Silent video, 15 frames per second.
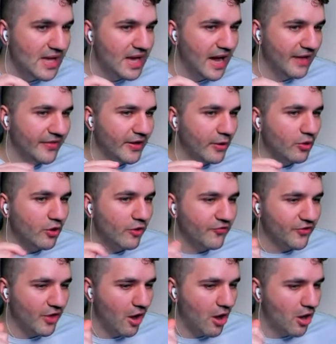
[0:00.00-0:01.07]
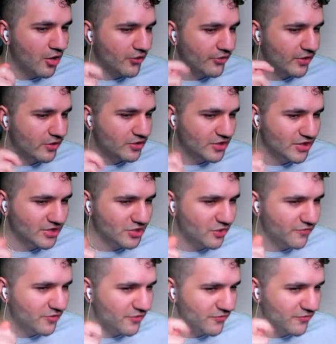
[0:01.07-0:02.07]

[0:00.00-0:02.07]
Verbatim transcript: I think I will go for the Augury, or should I just go for the